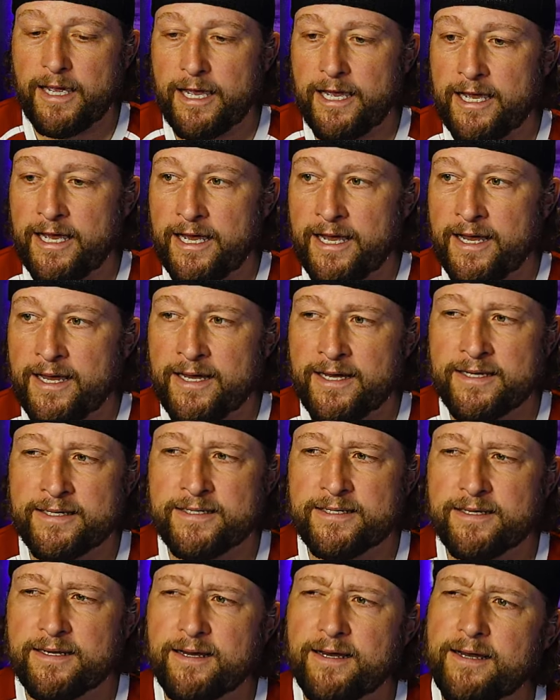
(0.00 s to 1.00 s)

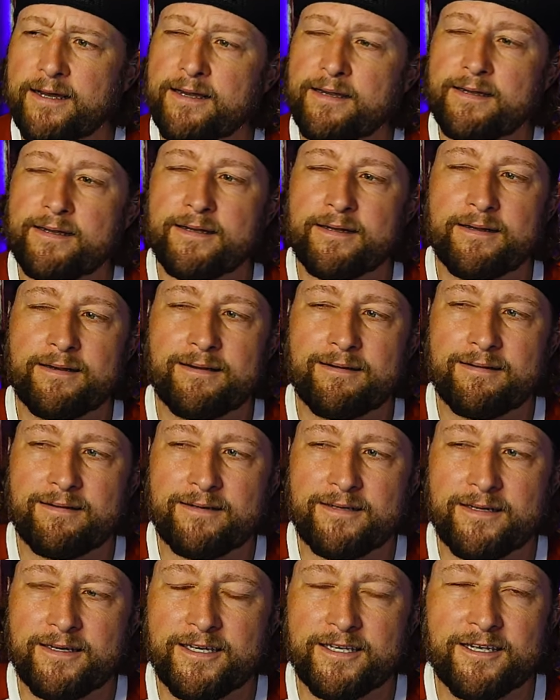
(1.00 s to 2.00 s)
And
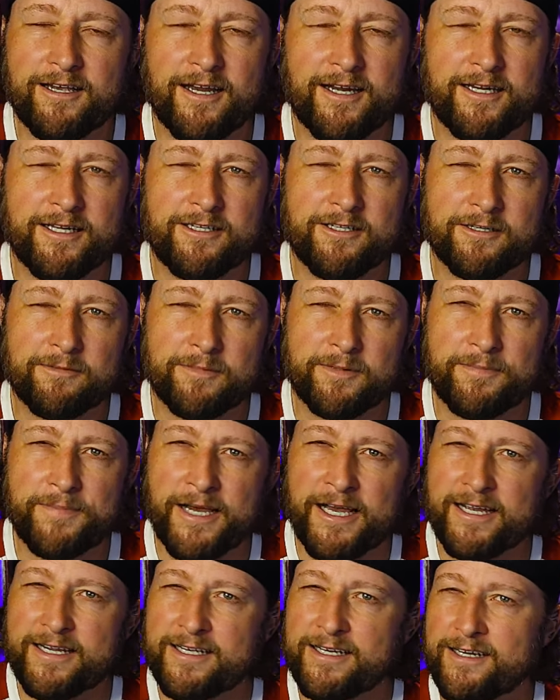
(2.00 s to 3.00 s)
it kind of took me
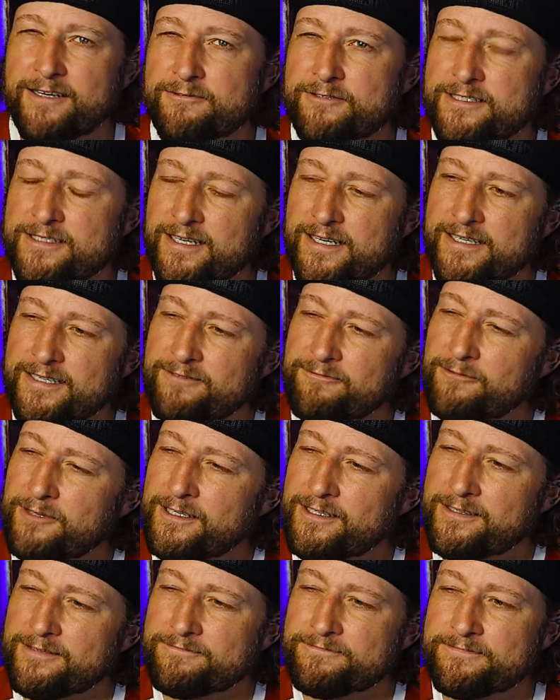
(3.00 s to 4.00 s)
back, and I was like,
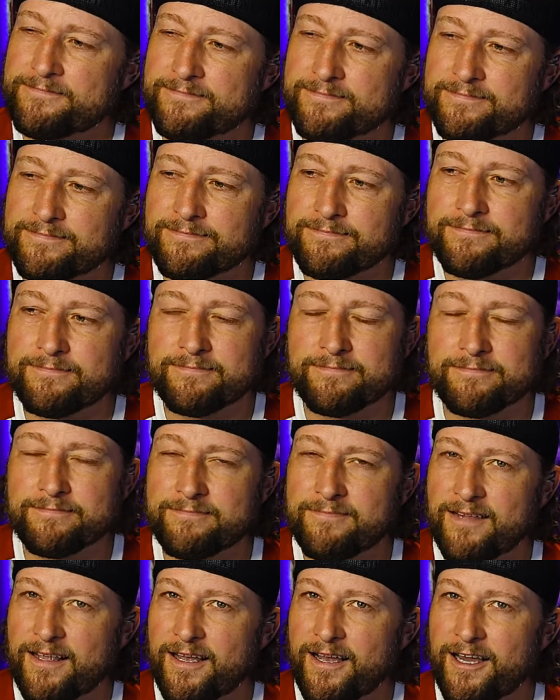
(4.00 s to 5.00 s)
well,
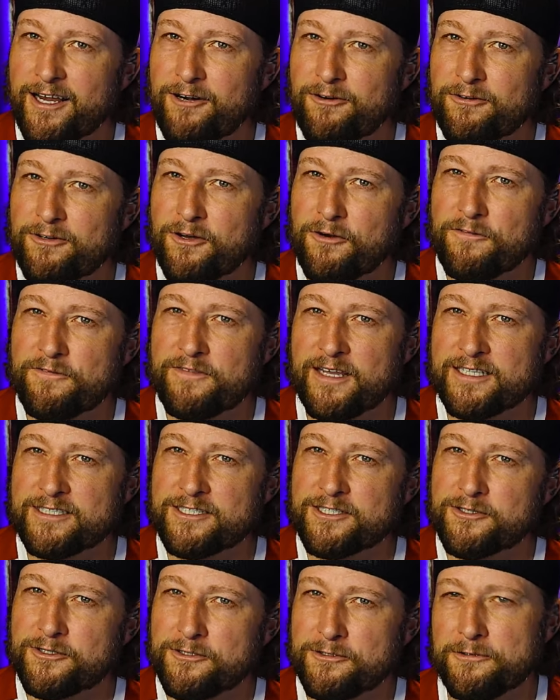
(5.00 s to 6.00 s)
I don't know if that's
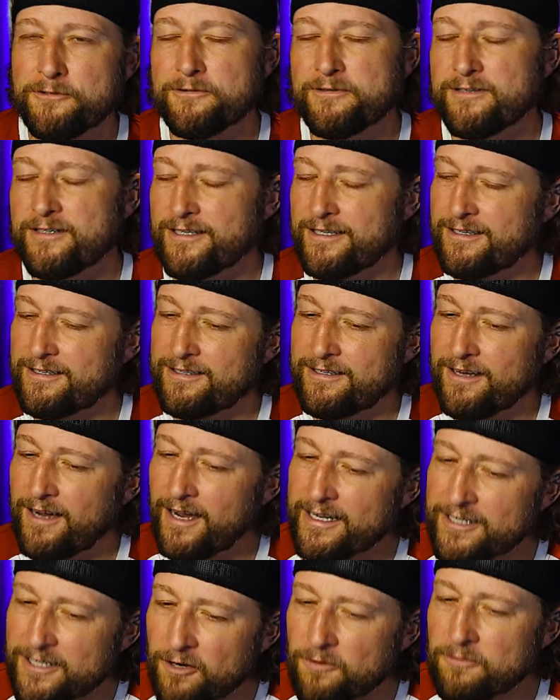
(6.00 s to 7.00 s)
true. I, I
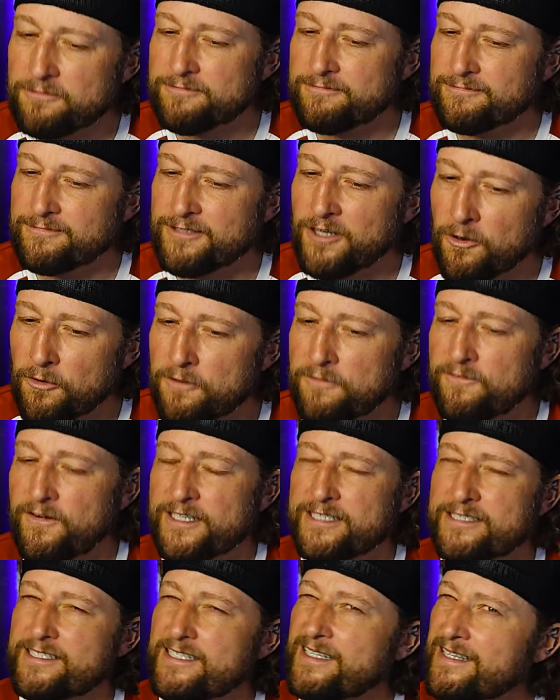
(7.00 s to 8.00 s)
don't know if I
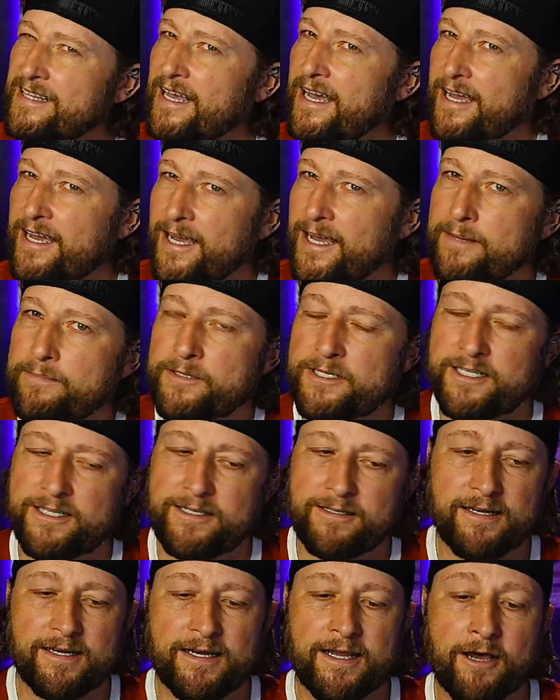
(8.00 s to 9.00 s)
see that
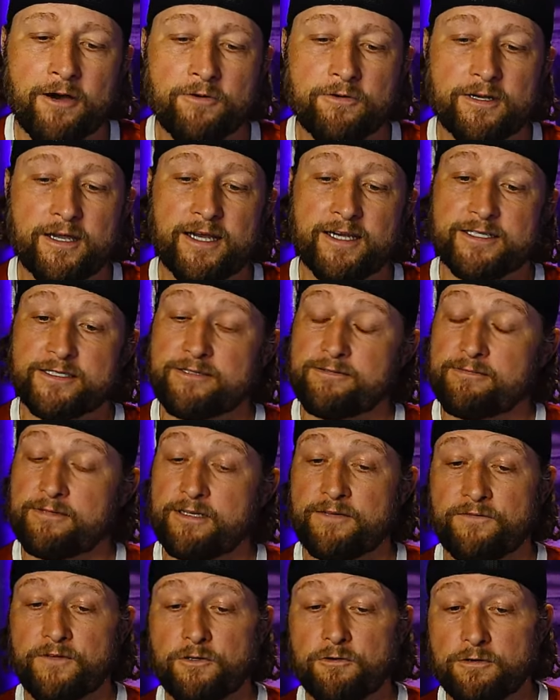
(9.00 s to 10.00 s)
happening. Now, guys,
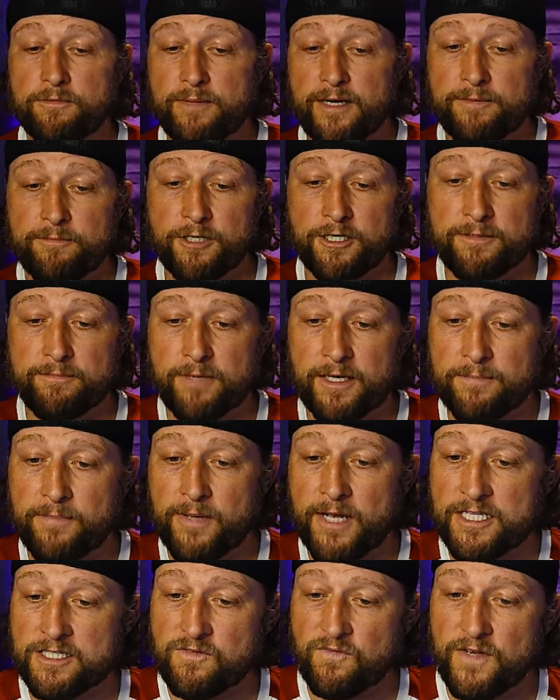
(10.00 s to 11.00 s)
if you remember in my
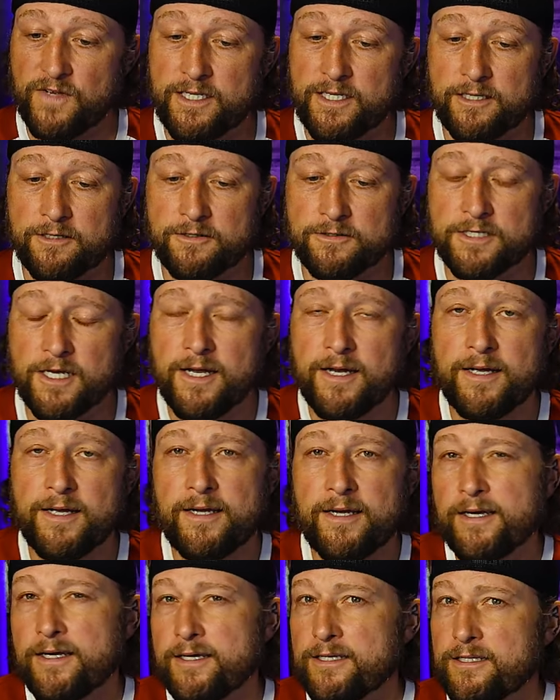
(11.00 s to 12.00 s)
past videos,
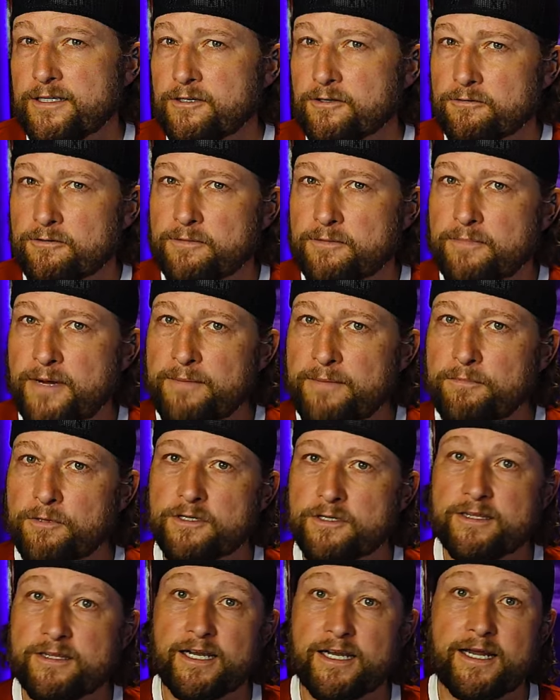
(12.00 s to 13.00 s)
you'll remember
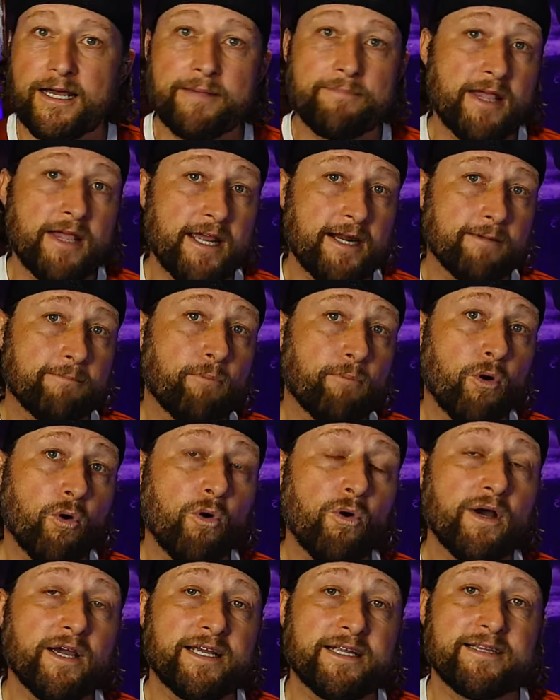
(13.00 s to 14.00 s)
that I made a
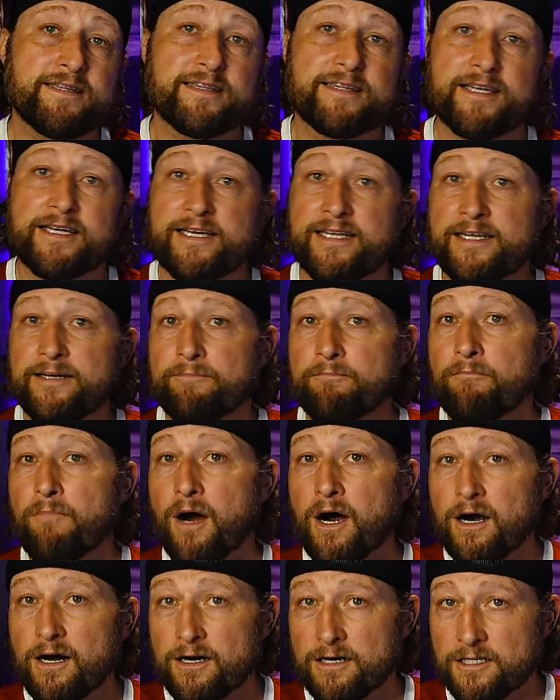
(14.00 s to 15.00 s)
point that in
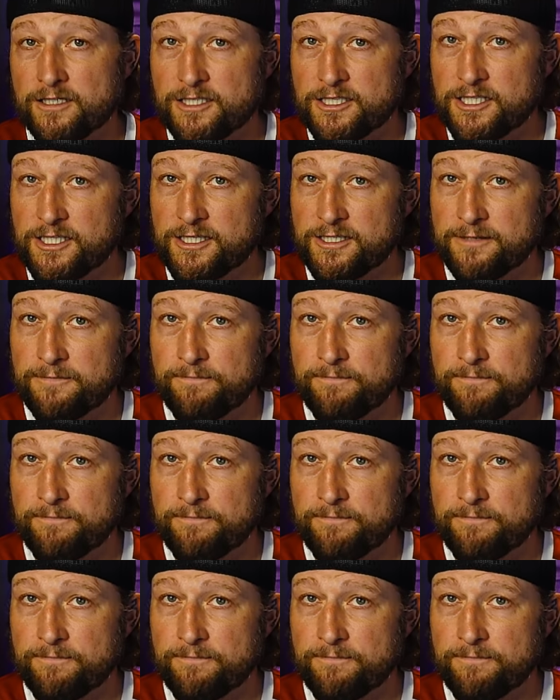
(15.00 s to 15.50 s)
March,